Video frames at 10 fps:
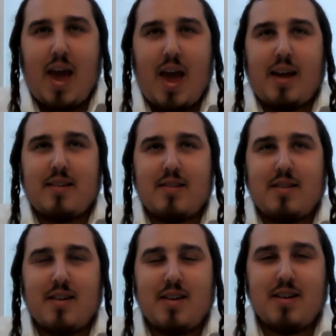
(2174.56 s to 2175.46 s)
and
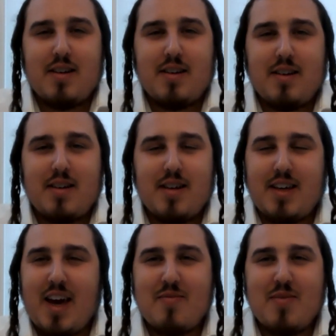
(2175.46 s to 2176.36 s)

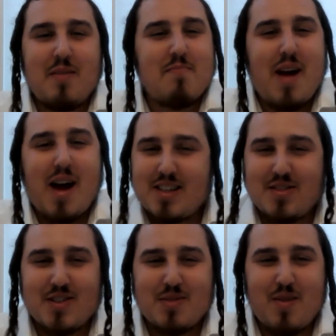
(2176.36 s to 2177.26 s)
he gave me a
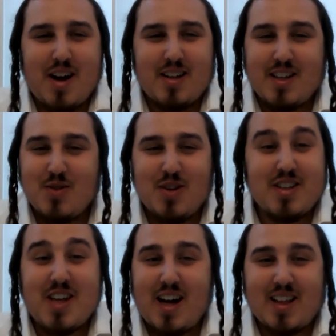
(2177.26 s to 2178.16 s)
massive smile. He knew
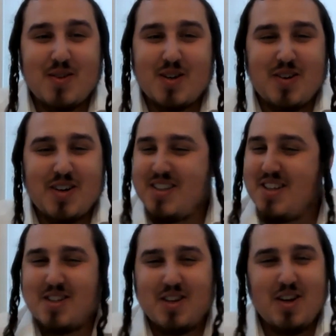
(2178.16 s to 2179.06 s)
exactly what it was. He
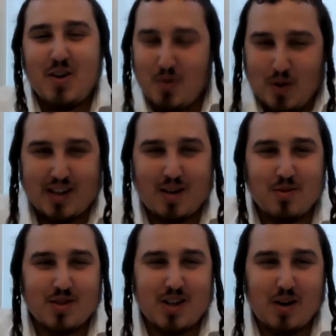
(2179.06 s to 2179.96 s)
says, welcome
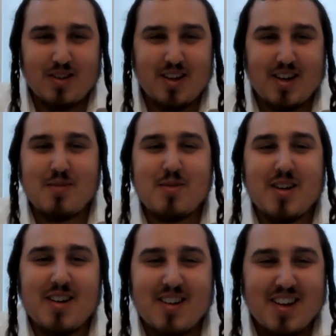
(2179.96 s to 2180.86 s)
to Saudi
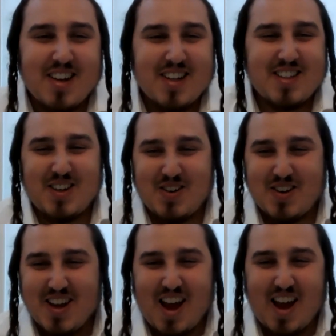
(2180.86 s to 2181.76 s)
Arabia.
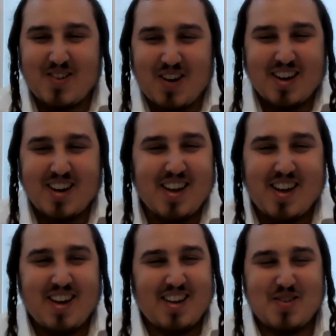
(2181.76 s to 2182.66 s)
So anyway,
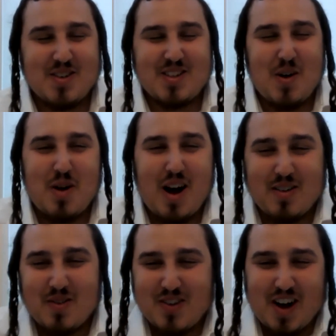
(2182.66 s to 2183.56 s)
there was no
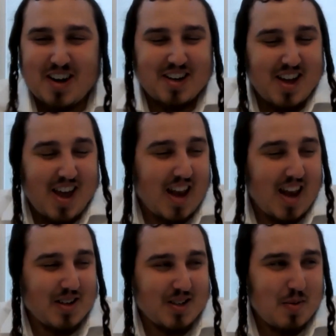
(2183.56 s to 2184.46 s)
problem. Got in.
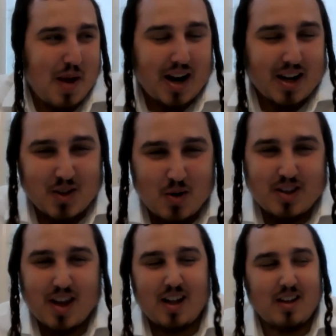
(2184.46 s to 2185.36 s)
Anyway, so we're back at the
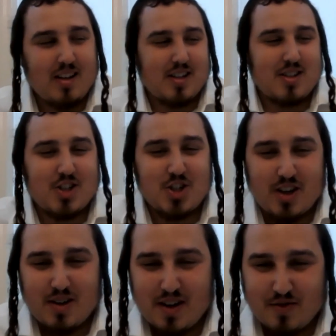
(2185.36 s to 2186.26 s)
hotel.
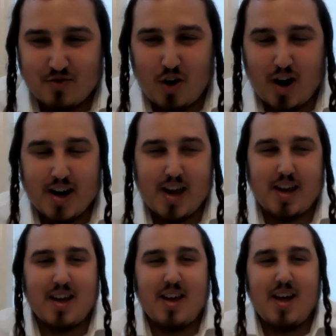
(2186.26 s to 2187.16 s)
It's
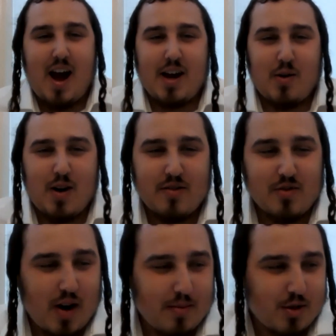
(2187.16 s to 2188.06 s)
Friday. I don't have
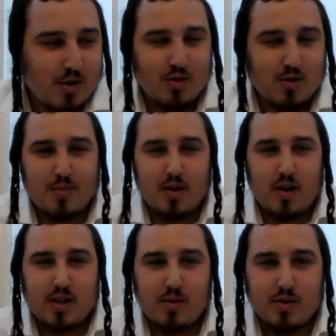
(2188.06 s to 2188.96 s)
grape juice
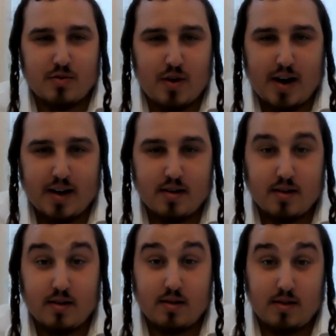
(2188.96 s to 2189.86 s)
because I was afraid
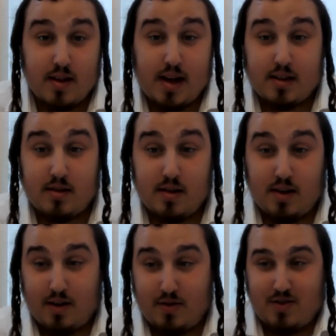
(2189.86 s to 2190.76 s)
that
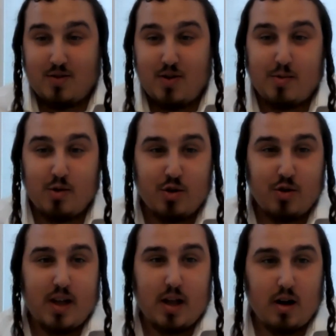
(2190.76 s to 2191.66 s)
if the grape juice
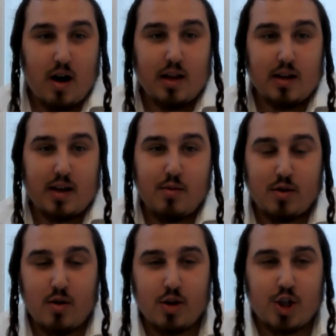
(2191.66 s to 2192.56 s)
turns alcoholic, I
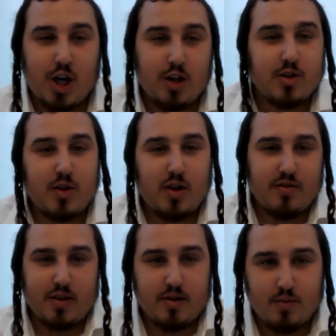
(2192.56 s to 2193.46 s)
would go to jail. So I
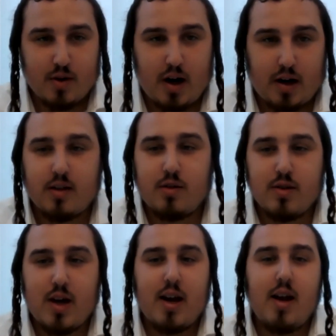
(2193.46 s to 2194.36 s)
figured we're not going to do
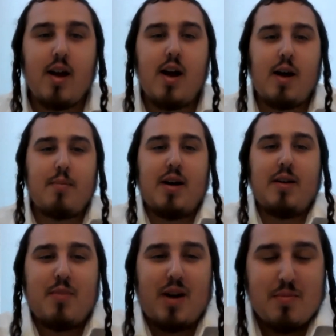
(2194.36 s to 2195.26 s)
that.
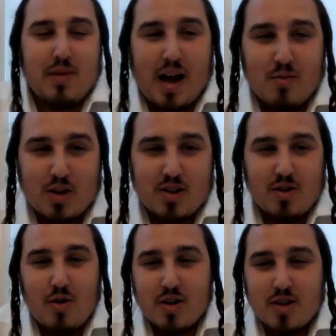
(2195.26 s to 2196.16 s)
My plan was
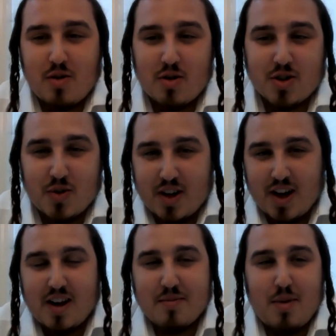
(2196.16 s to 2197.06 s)
to go to the
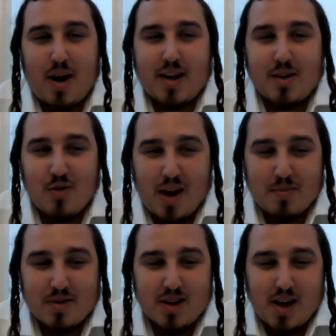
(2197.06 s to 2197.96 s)
grocery and buy
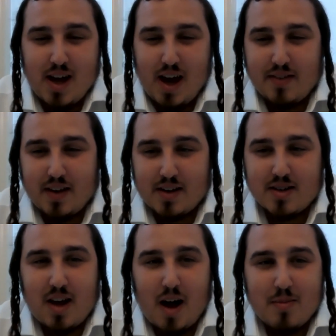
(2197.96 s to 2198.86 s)
grapes and then
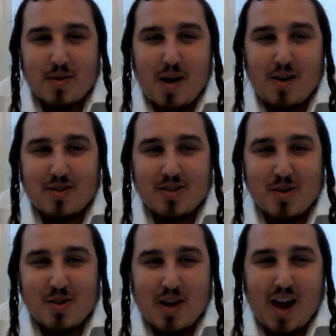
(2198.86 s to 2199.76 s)
stomp them out
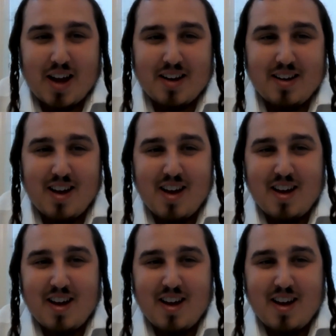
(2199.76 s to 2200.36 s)
until we had